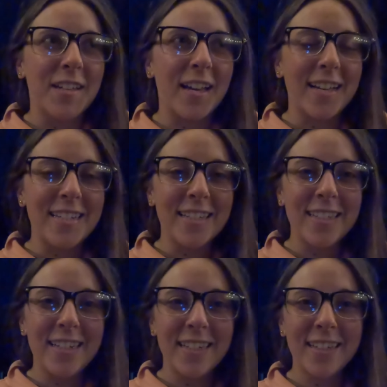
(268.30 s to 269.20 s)
I
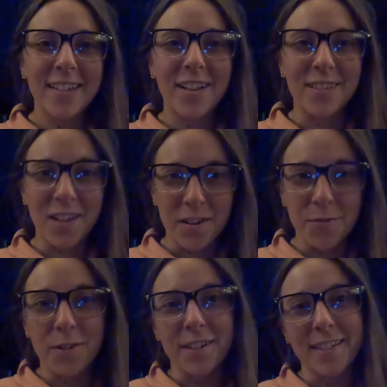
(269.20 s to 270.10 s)
did a lot of
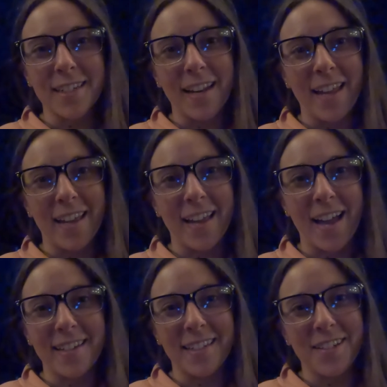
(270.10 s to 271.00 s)
work today.
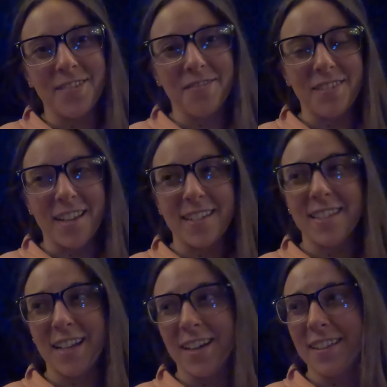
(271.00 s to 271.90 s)
I didn't
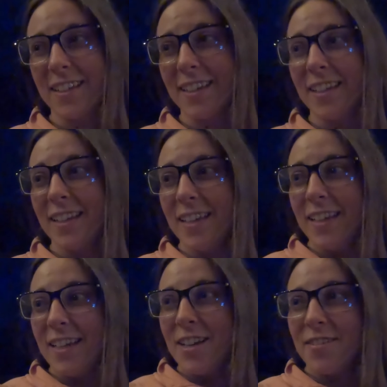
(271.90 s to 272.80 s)
necessarily
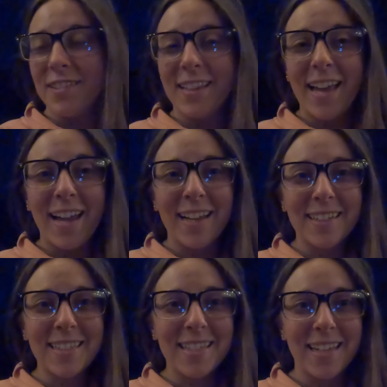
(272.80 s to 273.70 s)

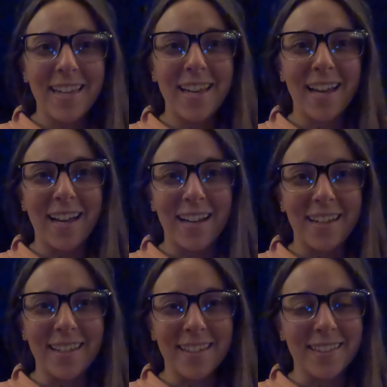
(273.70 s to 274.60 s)
relax.
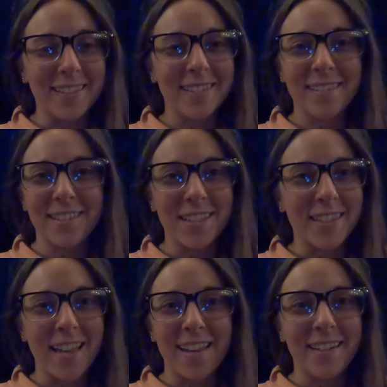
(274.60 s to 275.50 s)
I
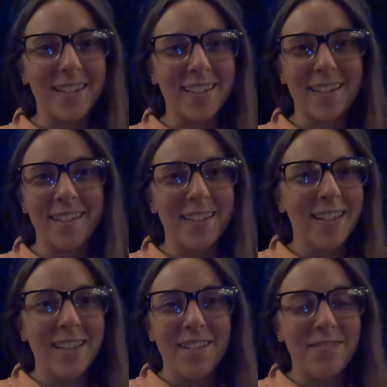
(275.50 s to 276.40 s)
just edited
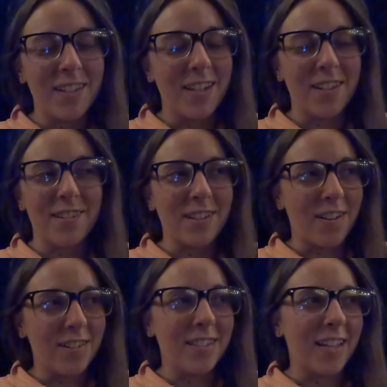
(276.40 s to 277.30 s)
videos
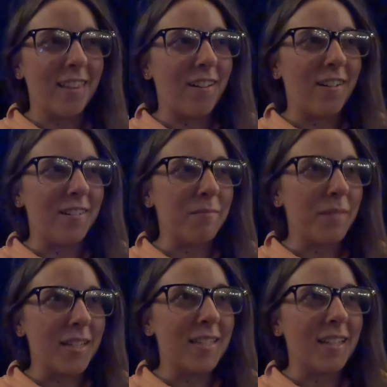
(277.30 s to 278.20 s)
all day long
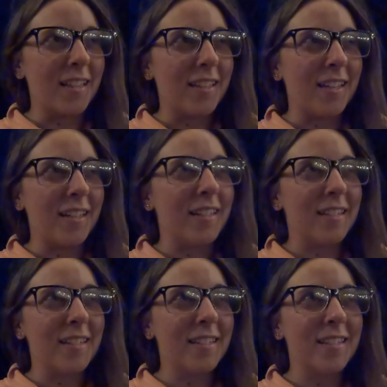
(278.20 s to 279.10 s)
basically
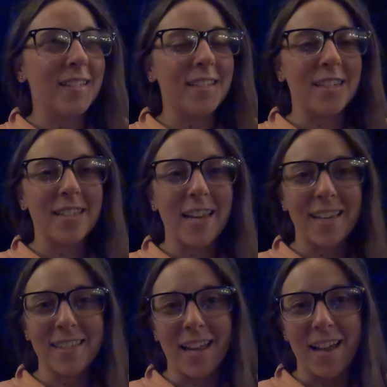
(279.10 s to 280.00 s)
and just
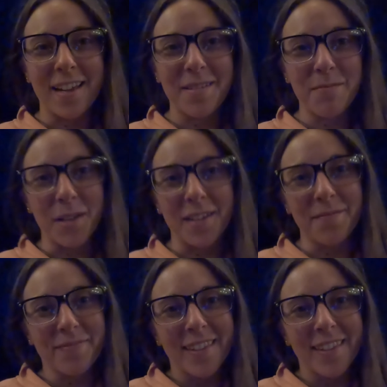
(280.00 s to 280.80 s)
takes time, but